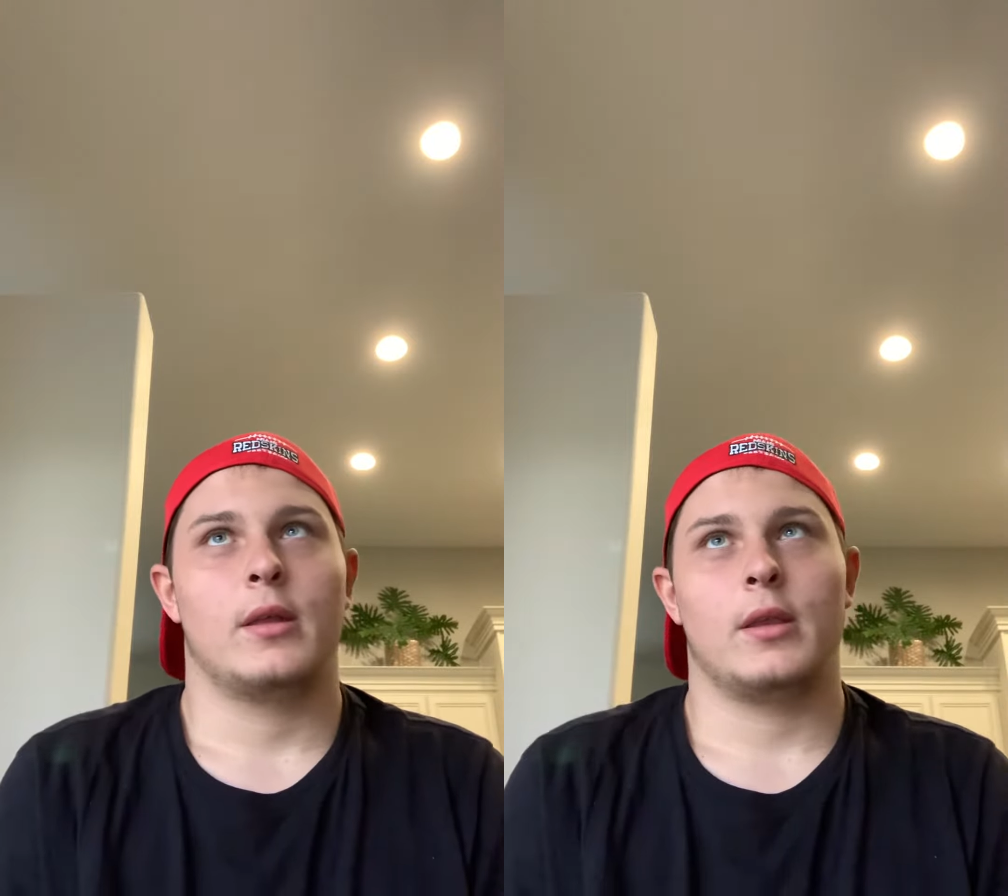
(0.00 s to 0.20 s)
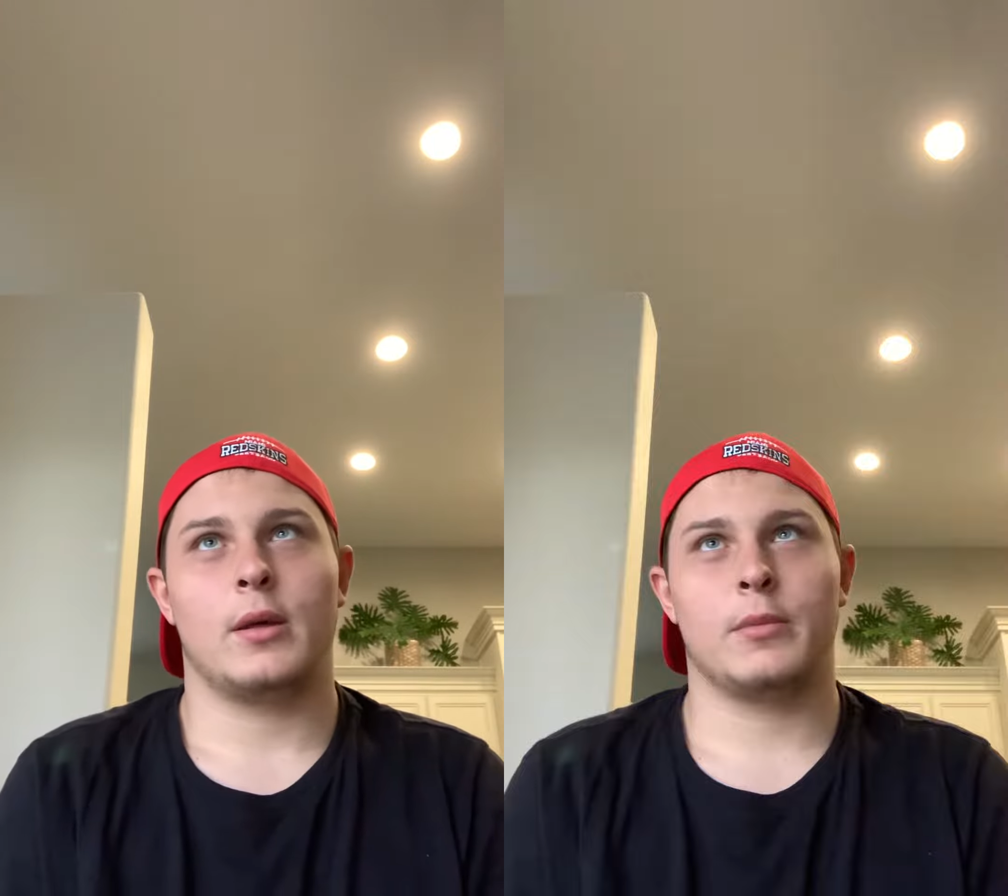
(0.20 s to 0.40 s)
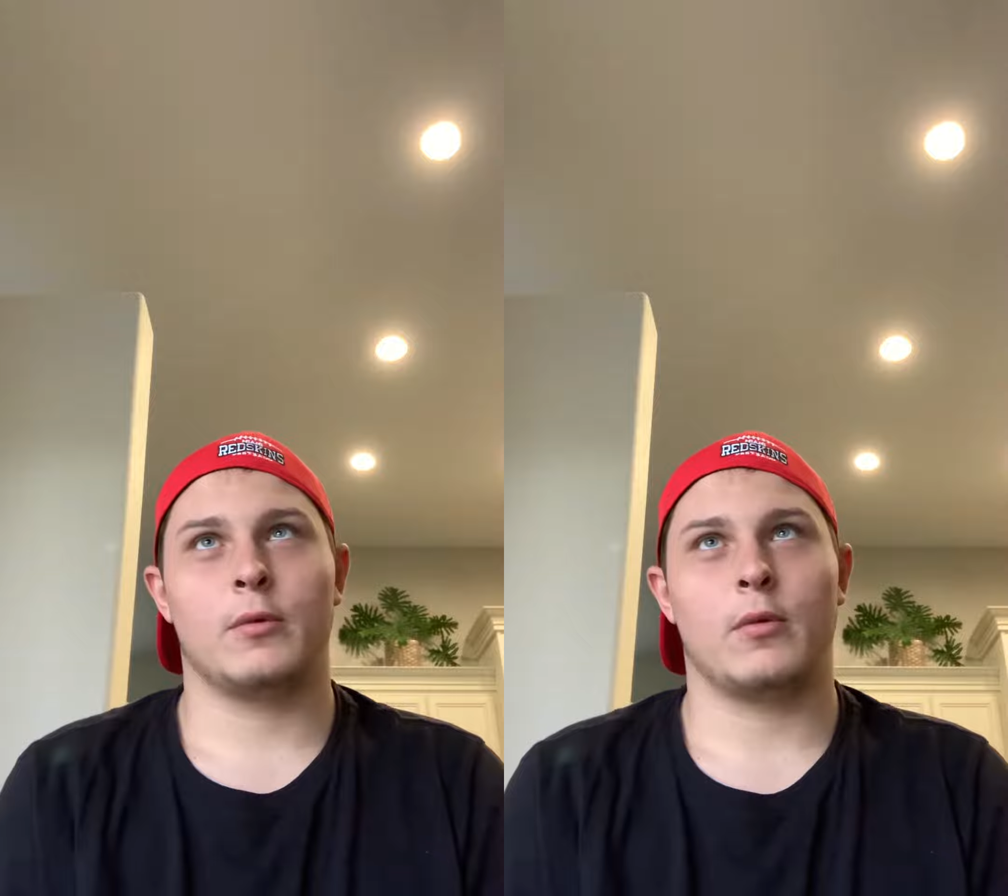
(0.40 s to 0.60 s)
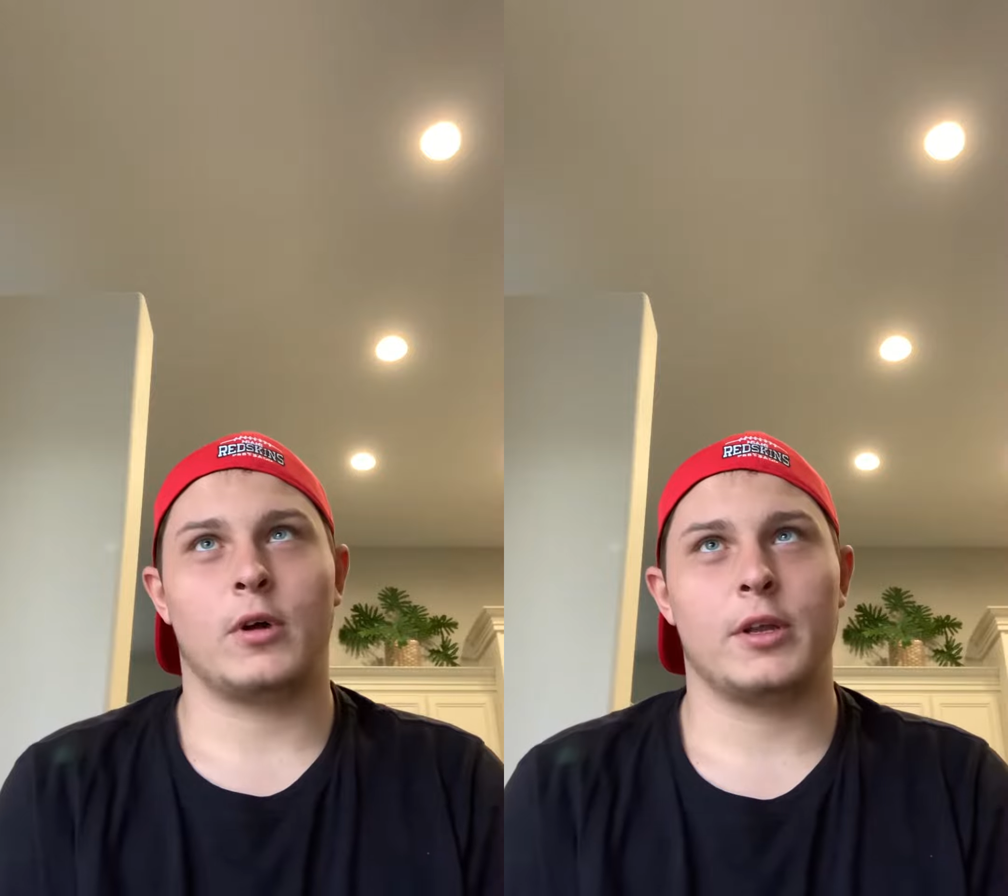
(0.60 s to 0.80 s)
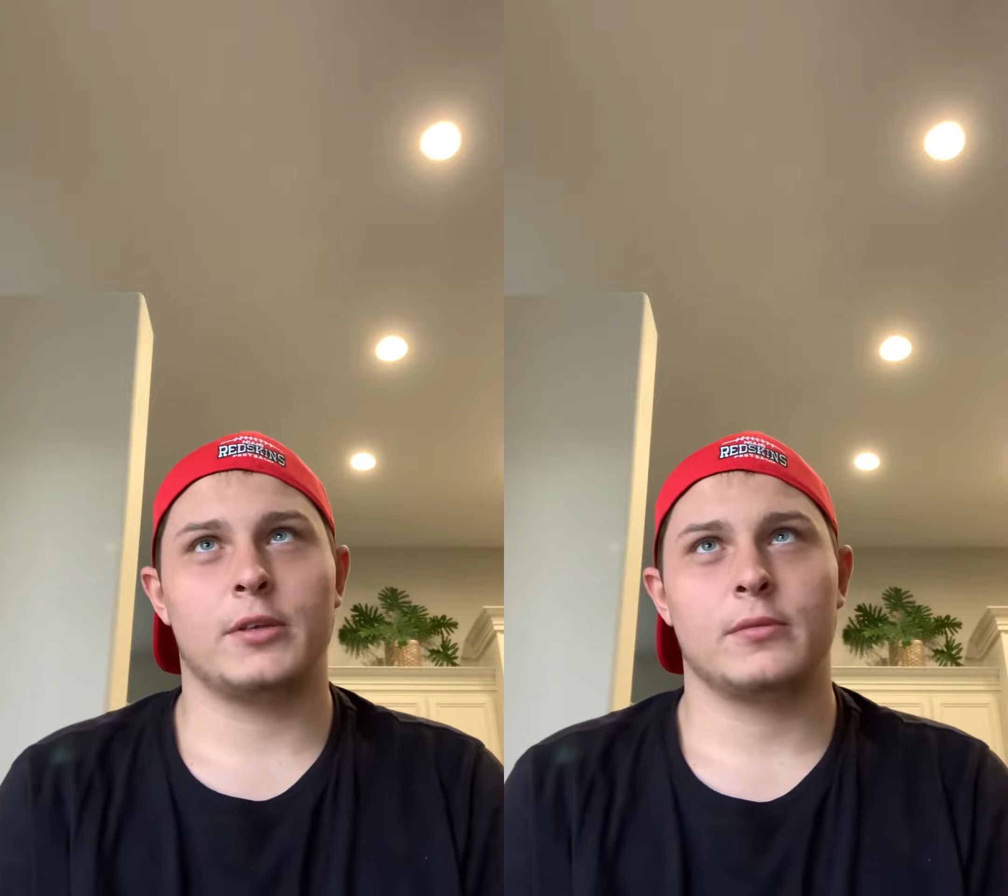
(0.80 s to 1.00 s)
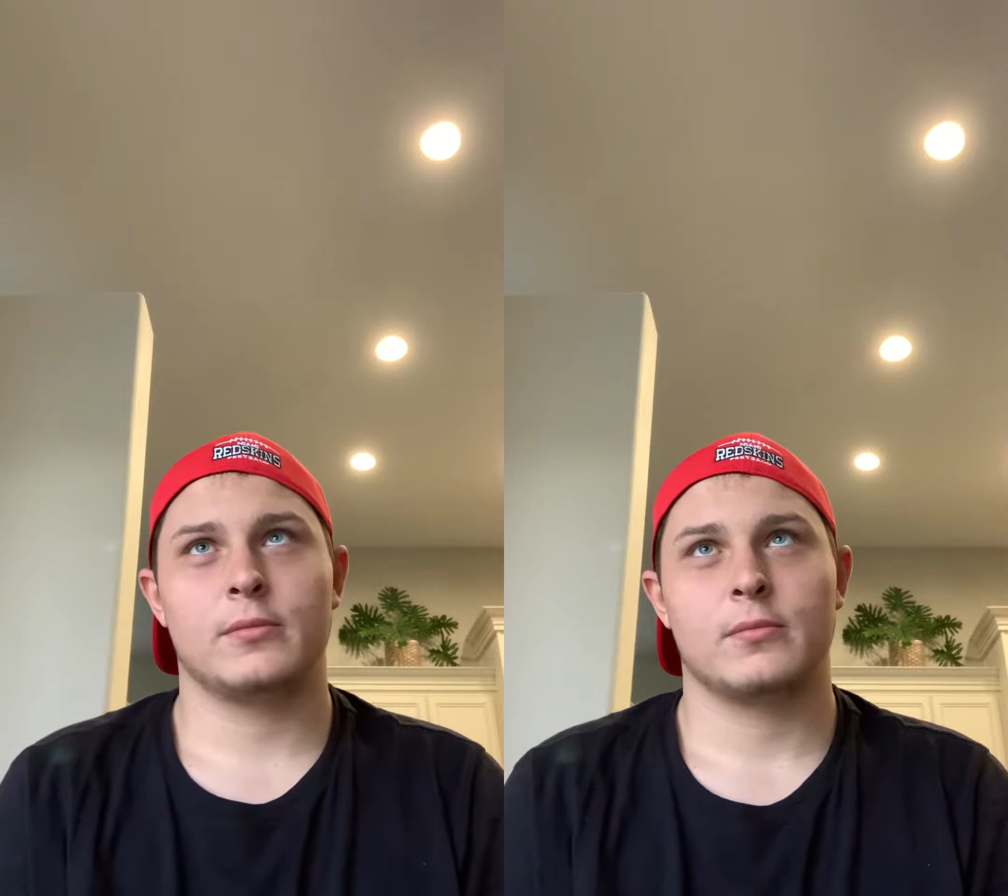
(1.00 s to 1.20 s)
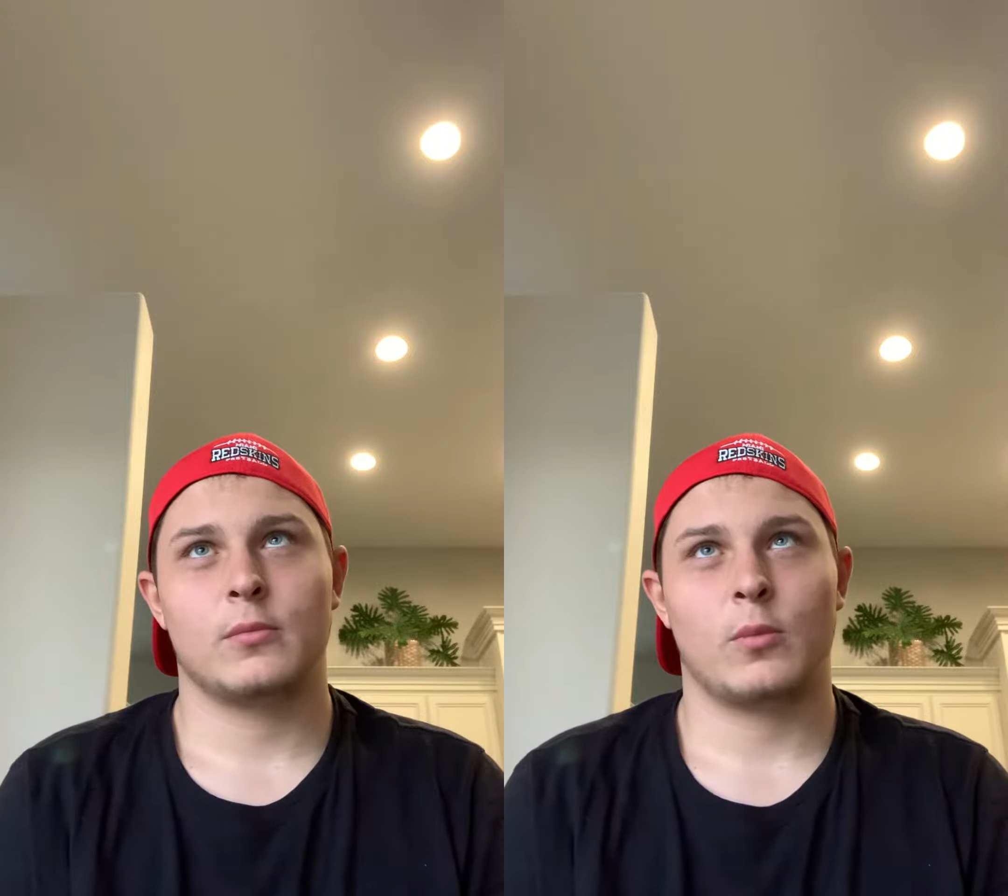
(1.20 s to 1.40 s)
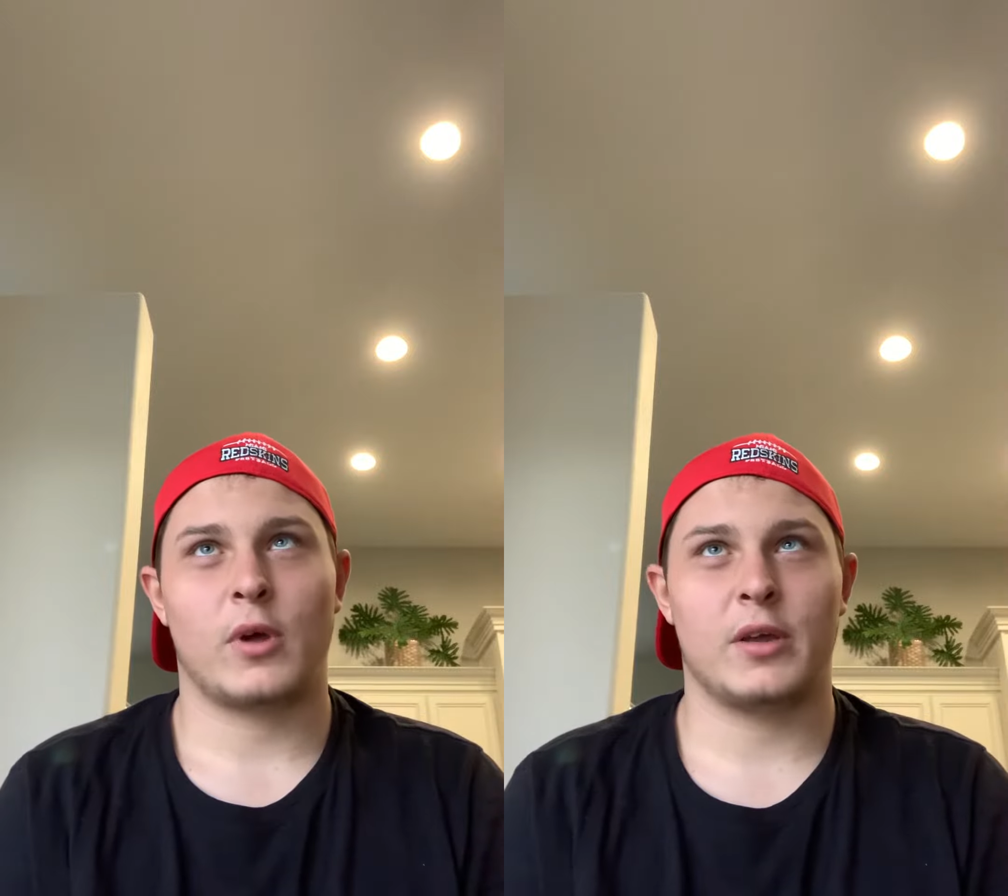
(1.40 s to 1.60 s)
Number one,
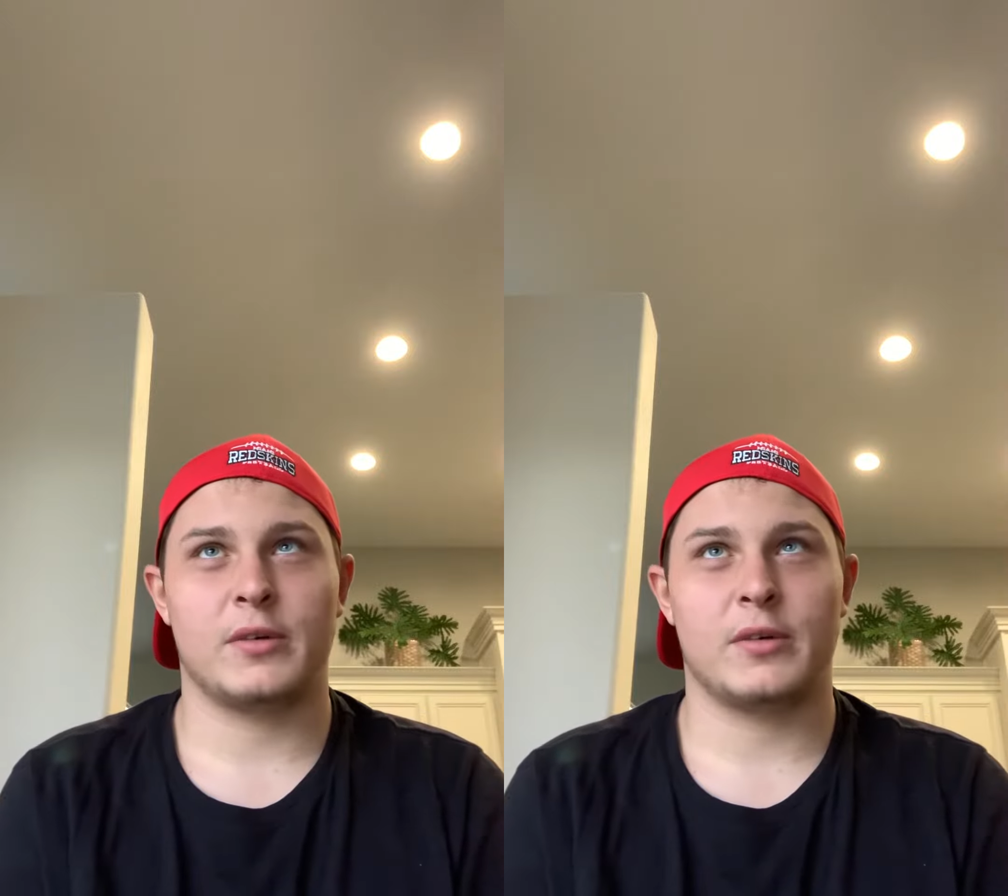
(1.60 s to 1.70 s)
wide